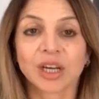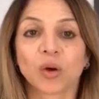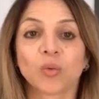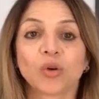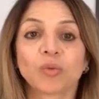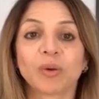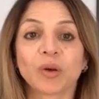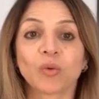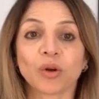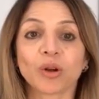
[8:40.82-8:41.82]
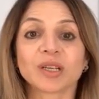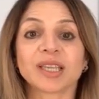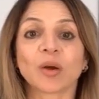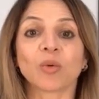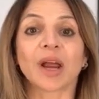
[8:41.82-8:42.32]
would be words
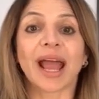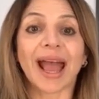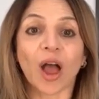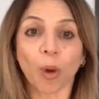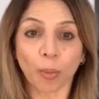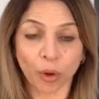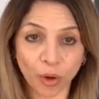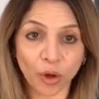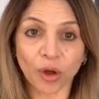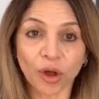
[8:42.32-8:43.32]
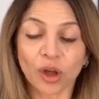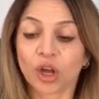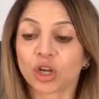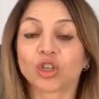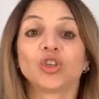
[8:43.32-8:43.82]
that would help her
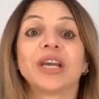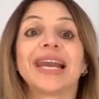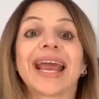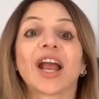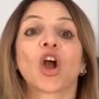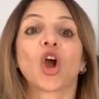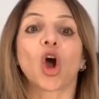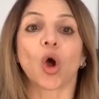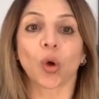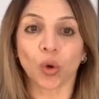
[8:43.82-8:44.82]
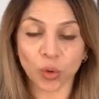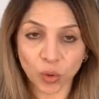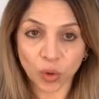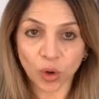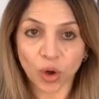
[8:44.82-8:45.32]
to let go
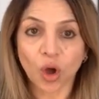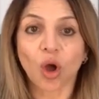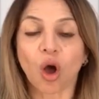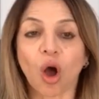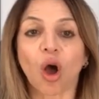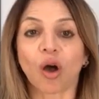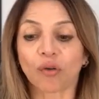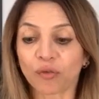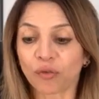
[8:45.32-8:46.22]
of